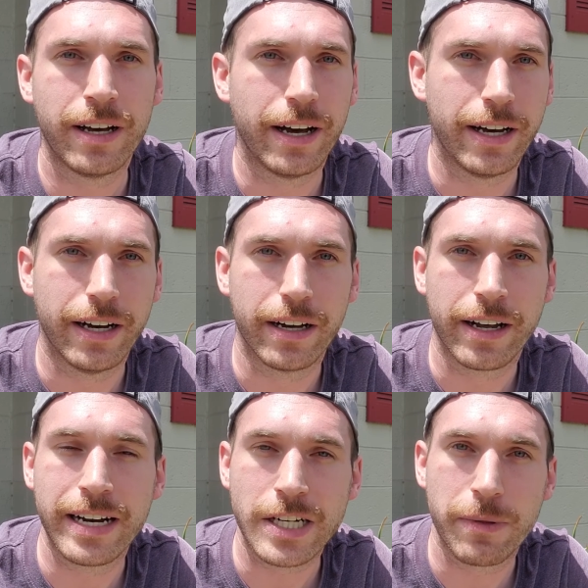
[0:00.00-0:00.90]

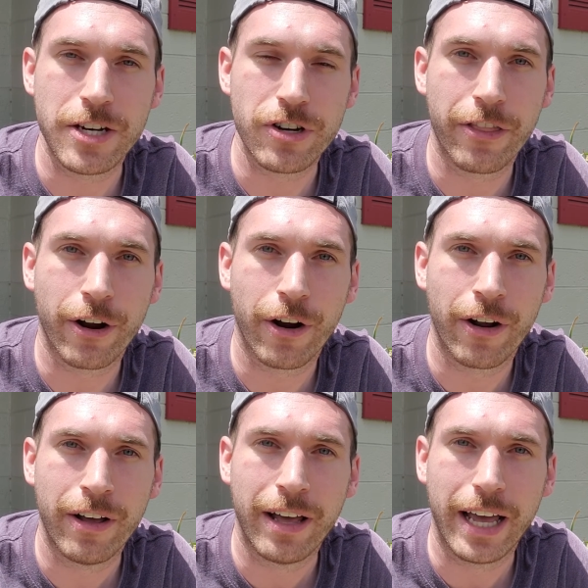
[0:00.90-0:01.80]
connect with each other,
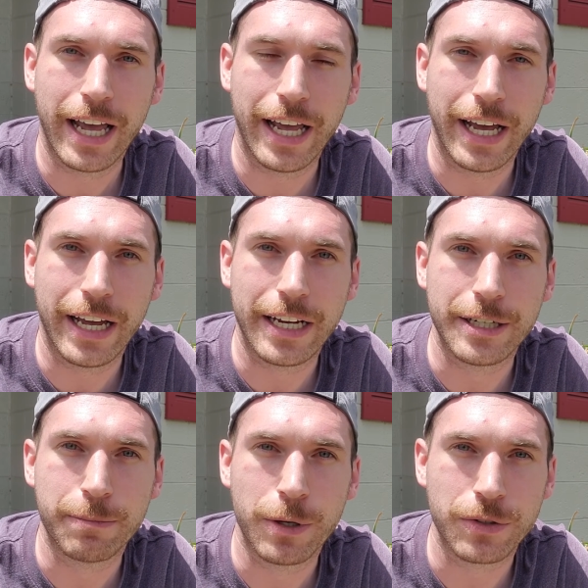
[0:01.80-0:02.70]

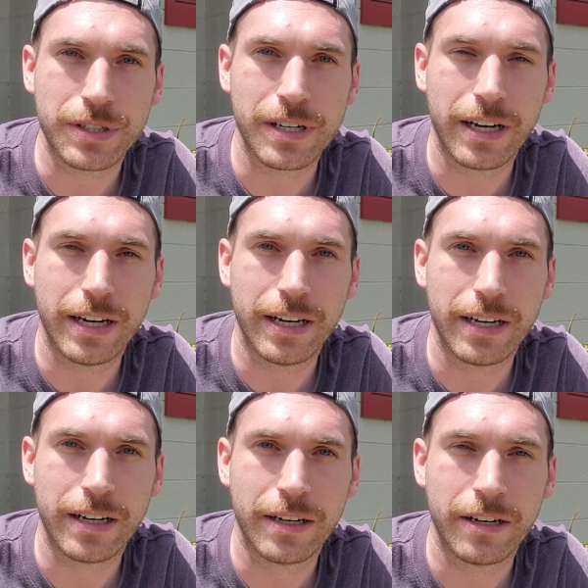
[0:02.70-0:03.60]
and post
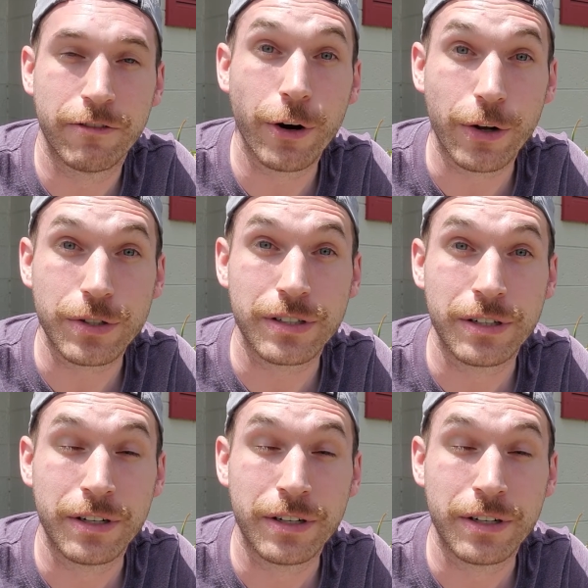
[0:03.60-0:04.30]
photos.